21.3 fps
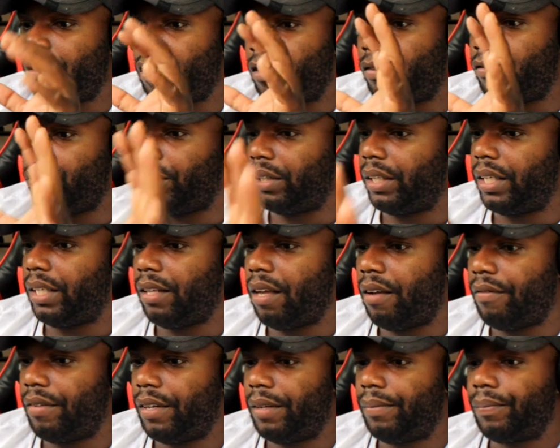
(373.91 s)
I really
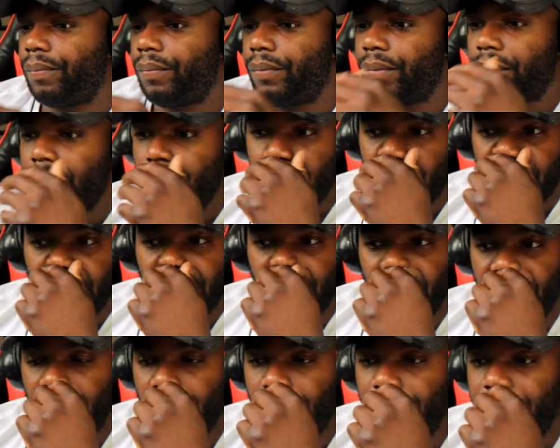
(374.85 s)
love it.
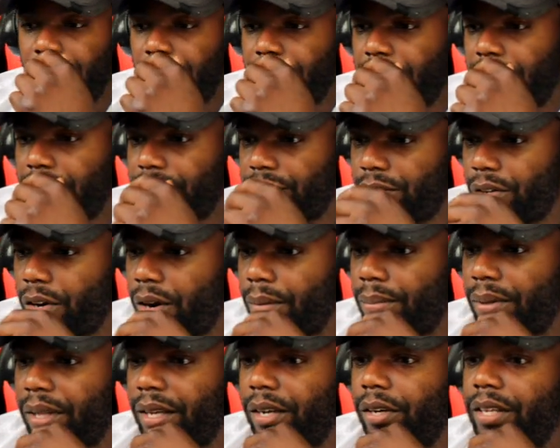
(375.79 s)
You know, you get the guitar
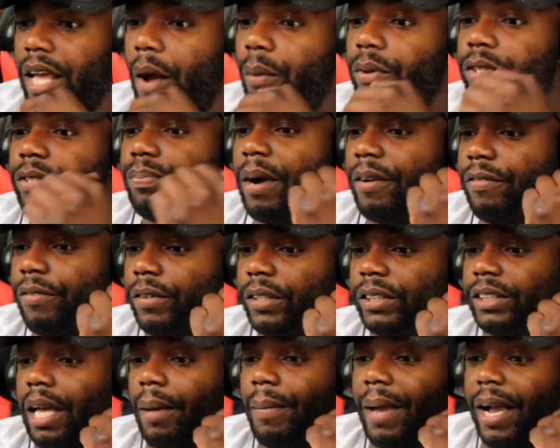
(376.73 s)
player. That was my
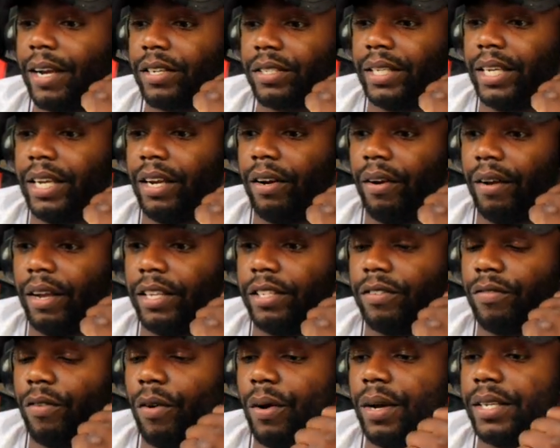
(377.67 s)
first time actually hearing
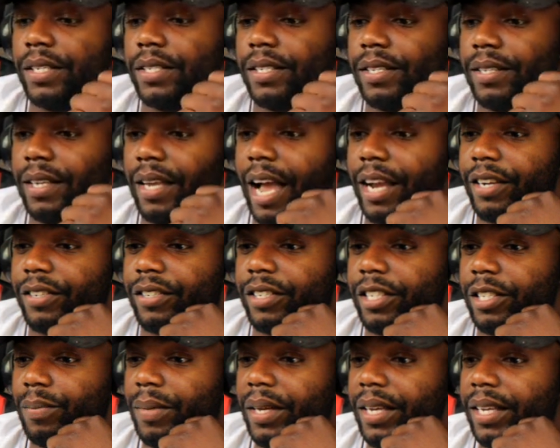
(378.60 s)
his voice,
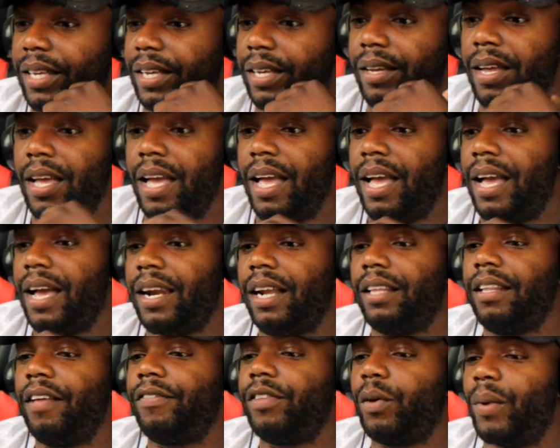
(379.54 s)
actually speaking. And I
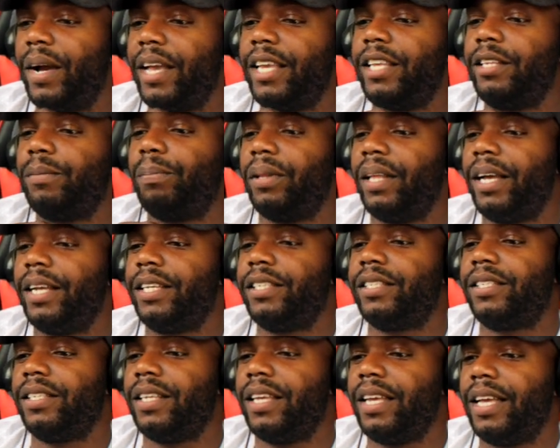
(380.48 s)
love the way he
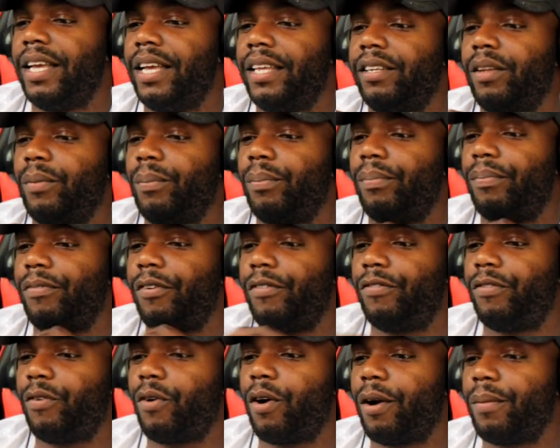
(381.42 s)
plays and
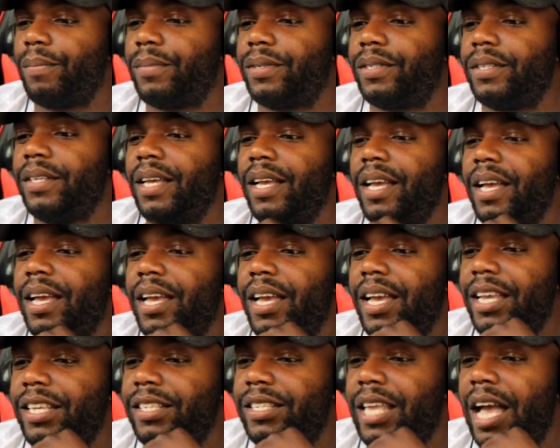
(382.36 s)
performs.
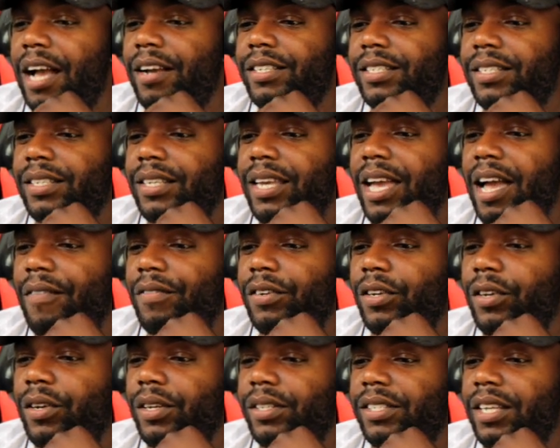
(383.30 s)
He's actually
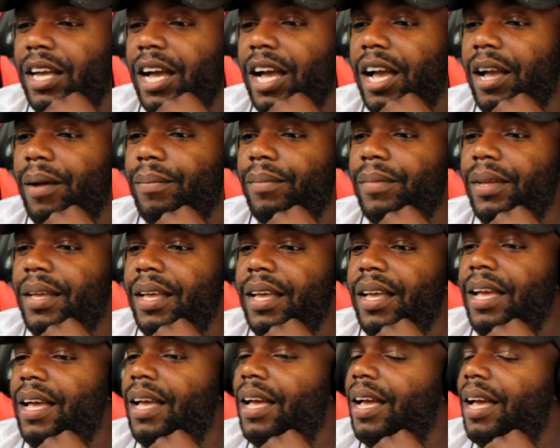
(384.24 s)
having a good time.
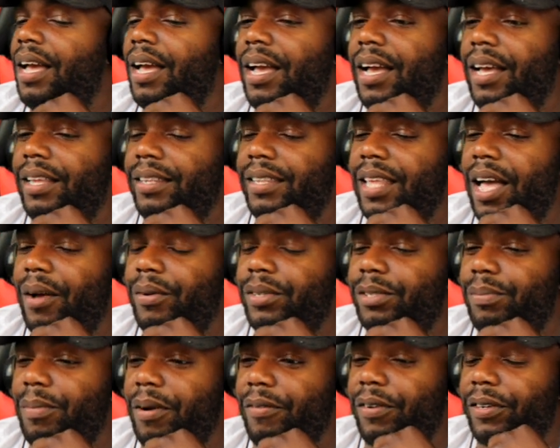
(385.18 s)
And that
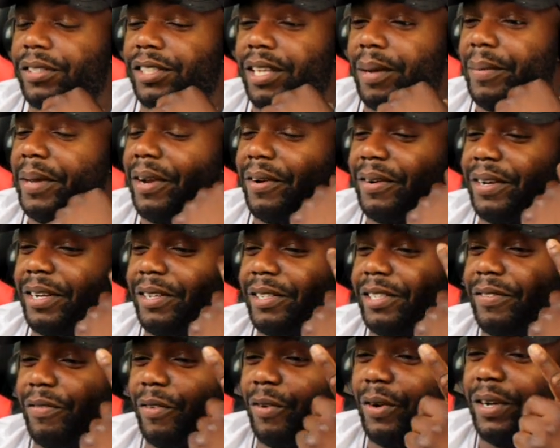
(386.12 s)
was my first time hearing
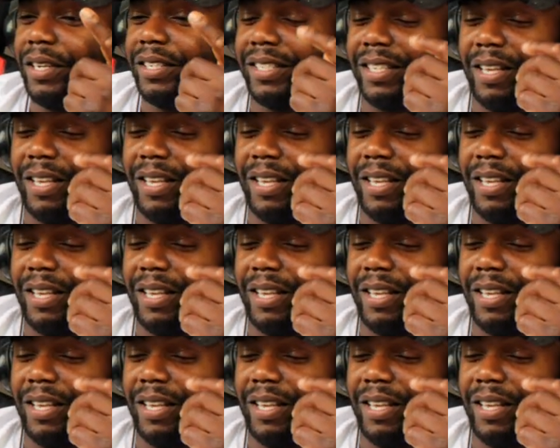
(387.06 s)
his voice.